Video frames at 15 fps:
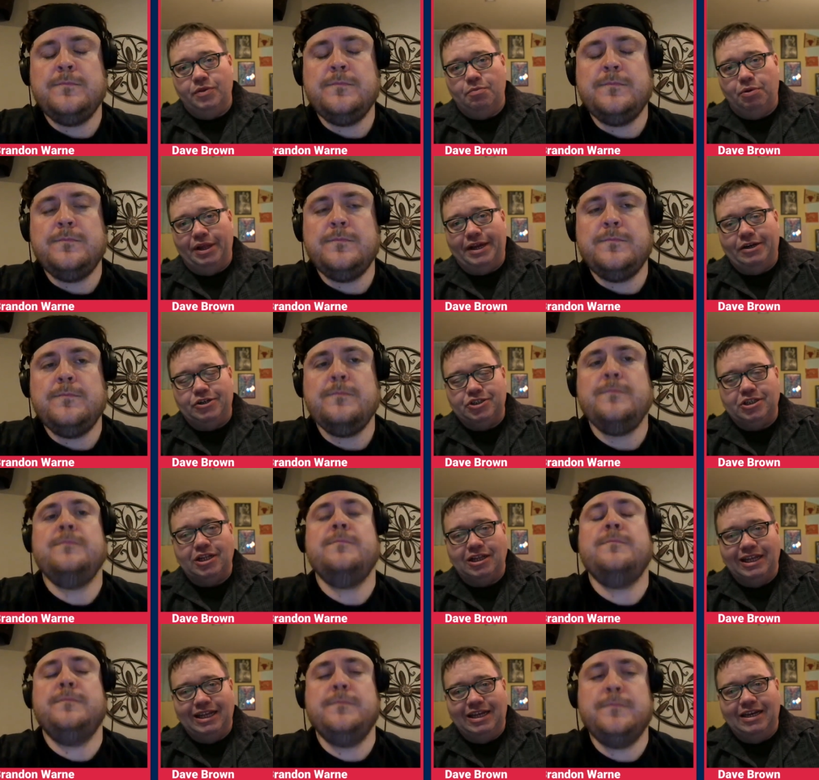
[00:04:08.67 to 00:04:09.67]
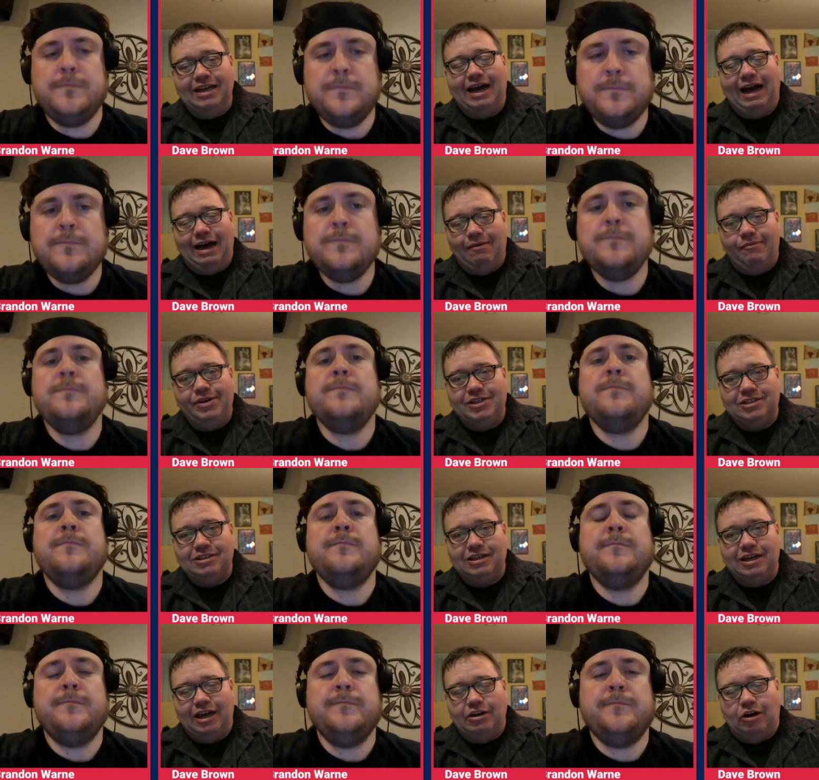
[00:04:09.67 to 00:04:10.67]
Speaker 1: players in the league,
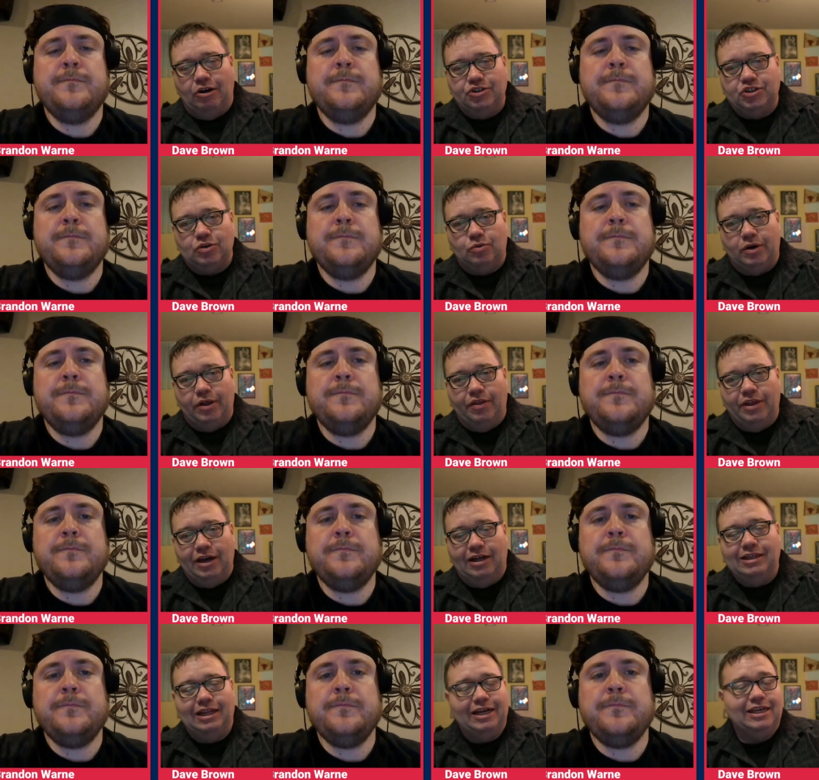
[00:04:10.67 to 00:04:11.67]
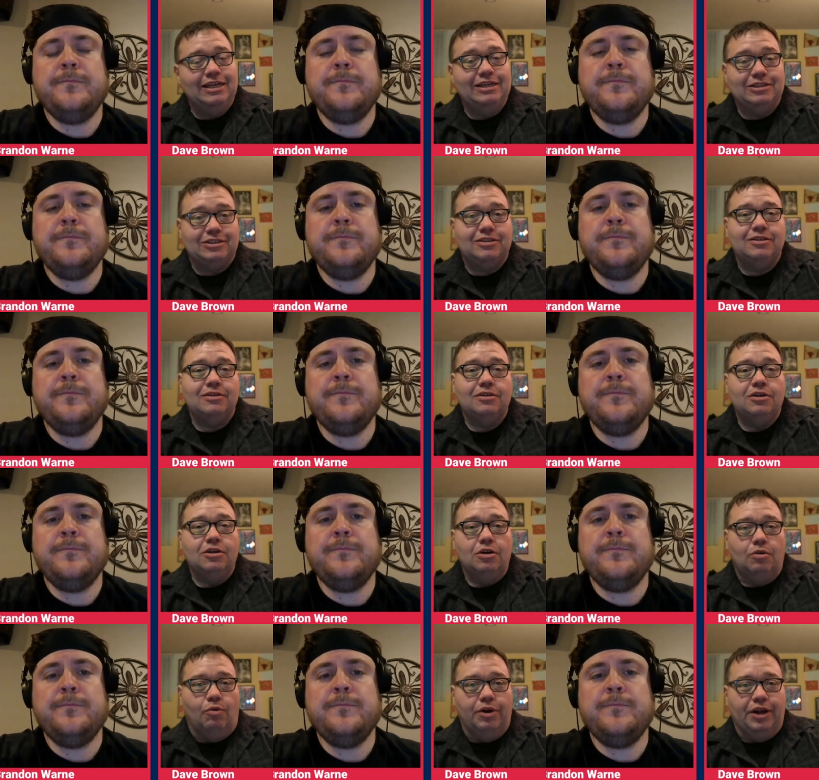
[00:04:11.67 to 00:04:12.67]
obviously, and also one of the unluckiest
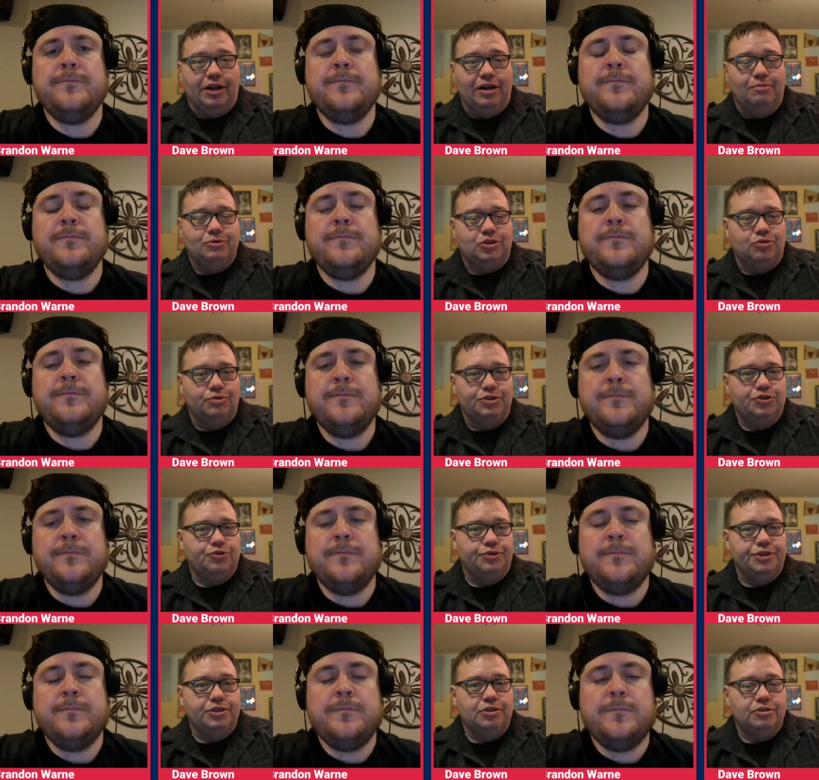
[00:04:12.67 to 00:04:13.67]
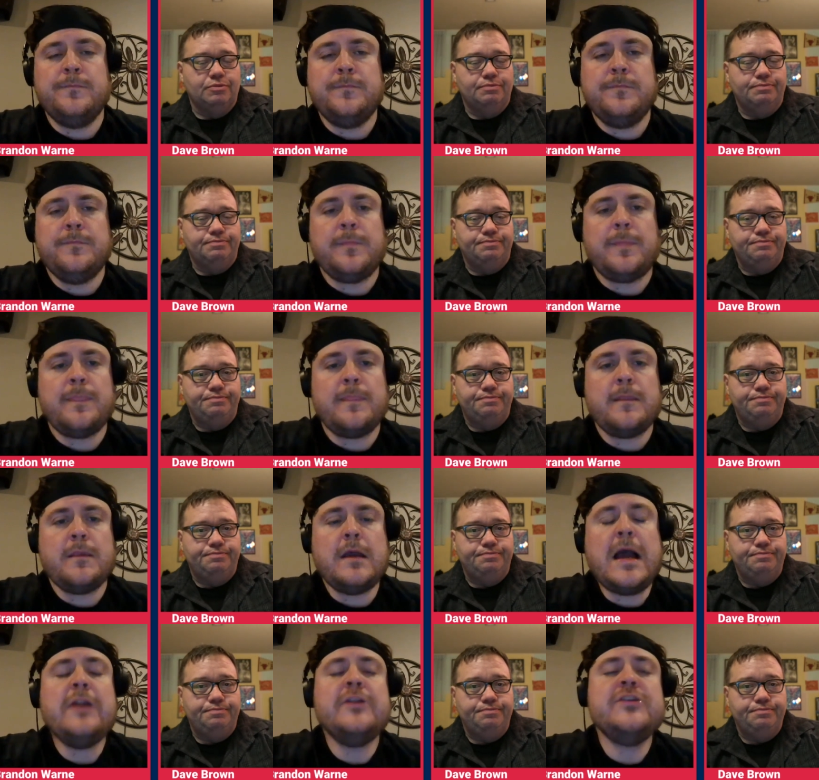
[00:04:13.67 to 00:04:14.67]
when it comes to injuries.
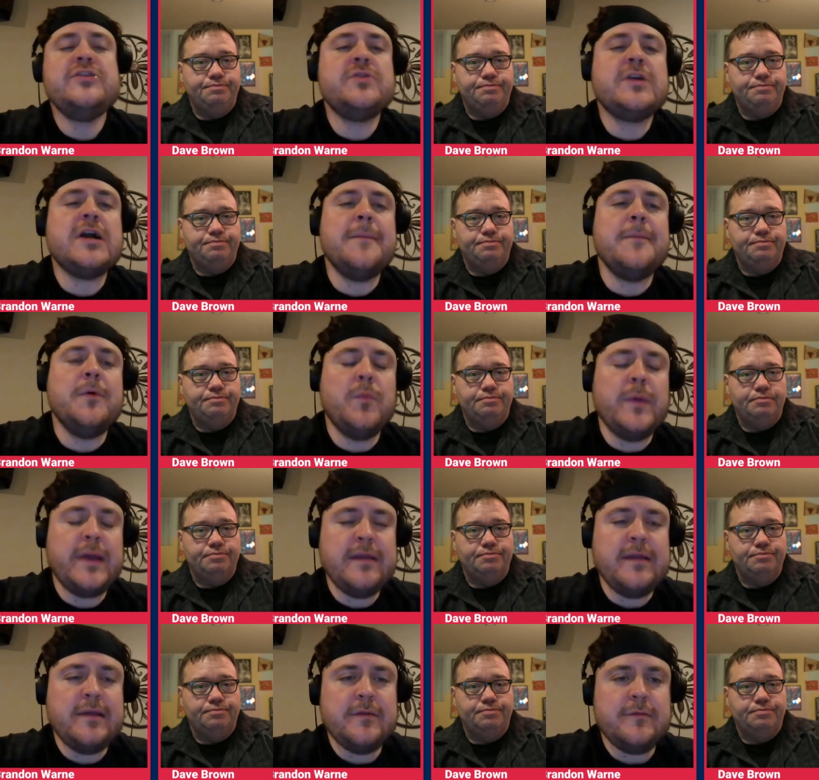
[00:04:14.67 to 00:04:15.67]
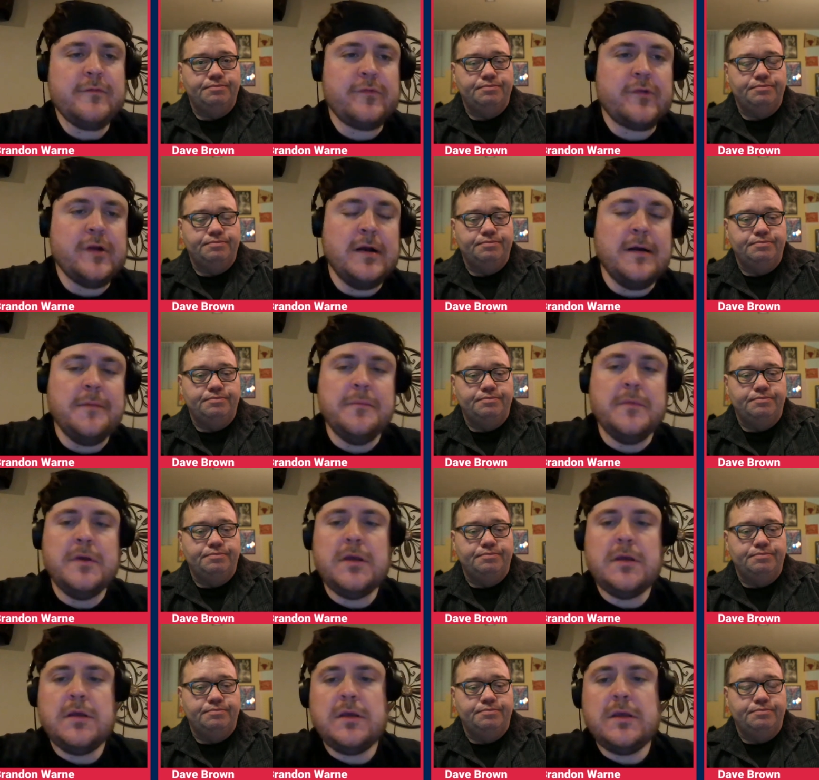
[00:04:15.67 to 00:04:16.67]
Speaker 2: How did you come away
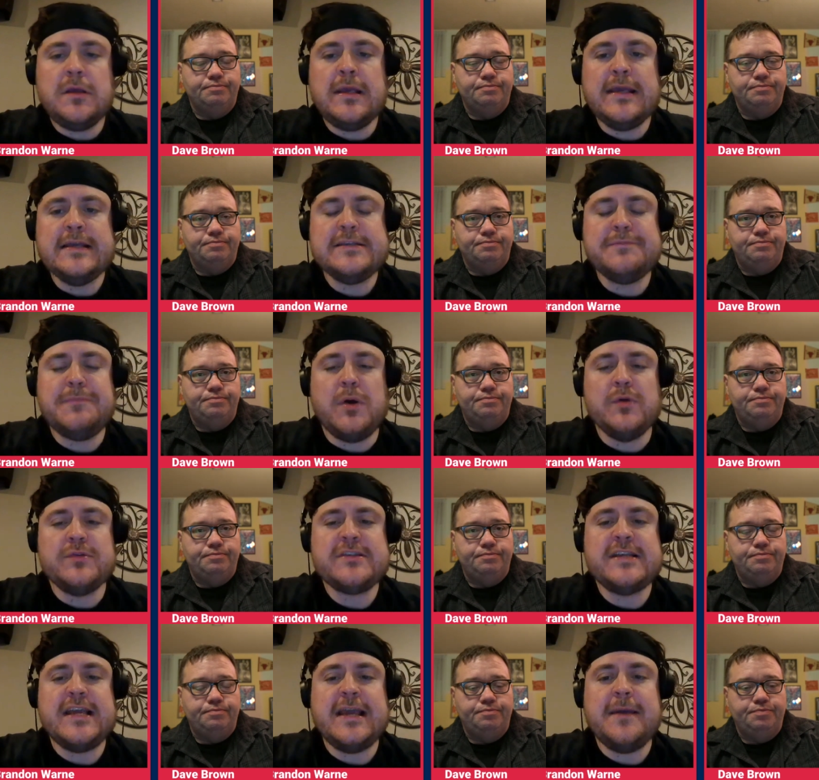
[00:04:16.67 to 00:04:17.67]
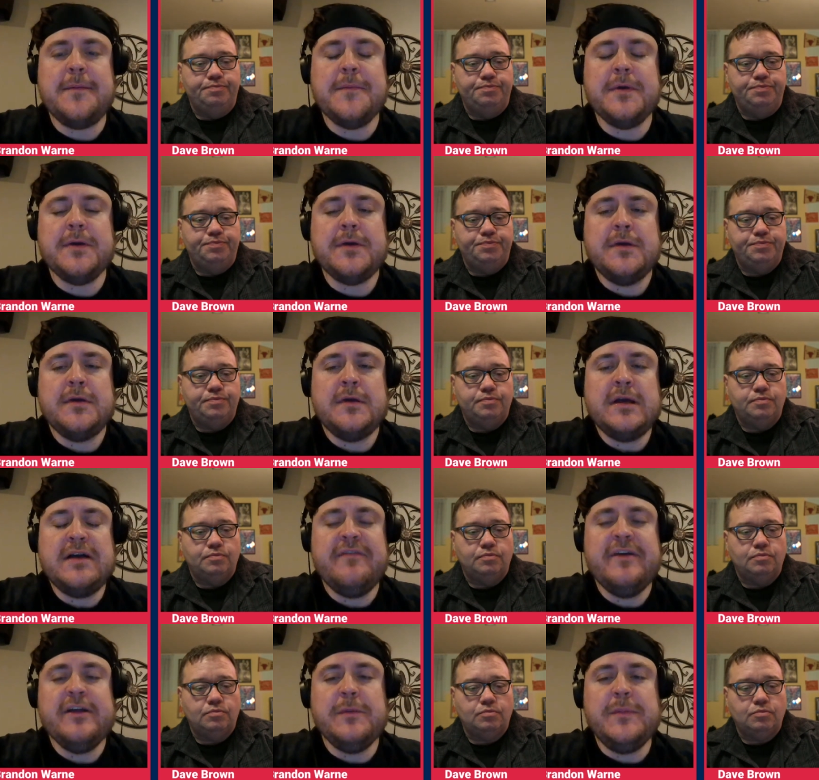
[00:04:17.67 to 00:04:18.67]
from his post game
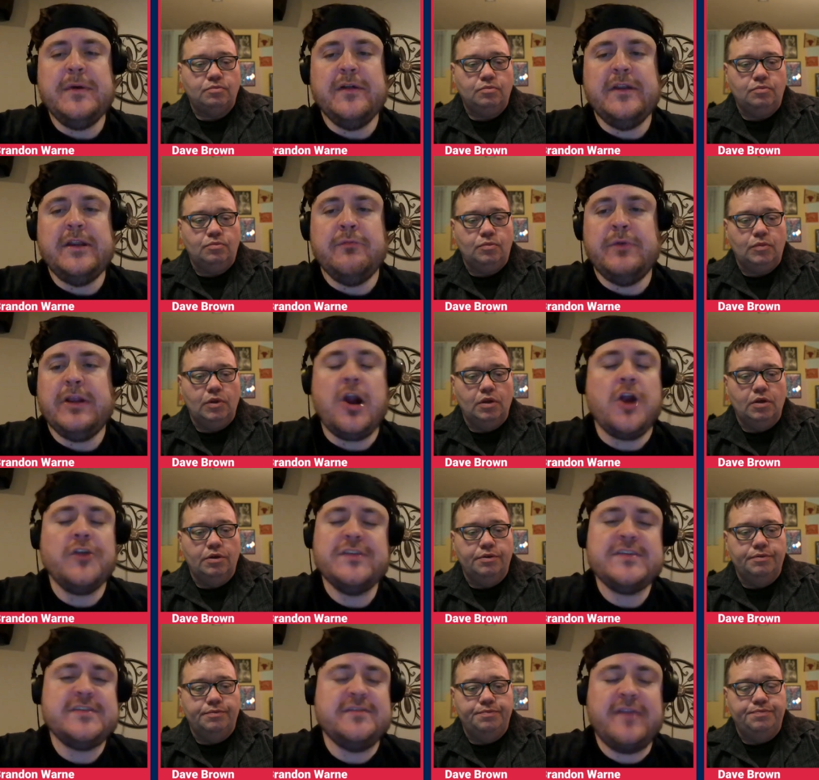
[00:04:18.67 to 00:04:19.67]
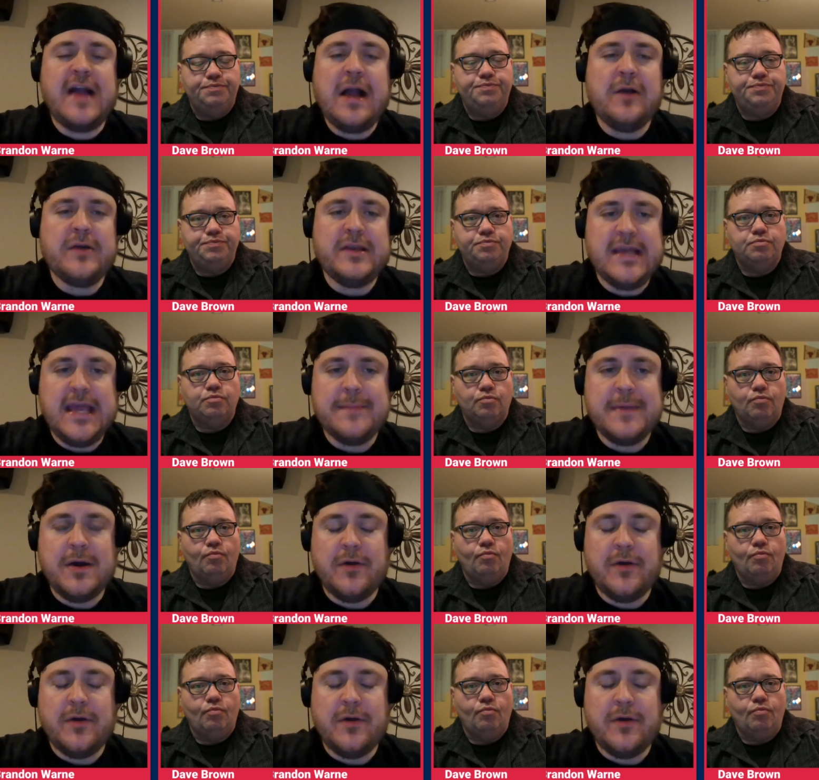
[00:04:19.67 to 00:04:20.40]
availability, regardless of how he came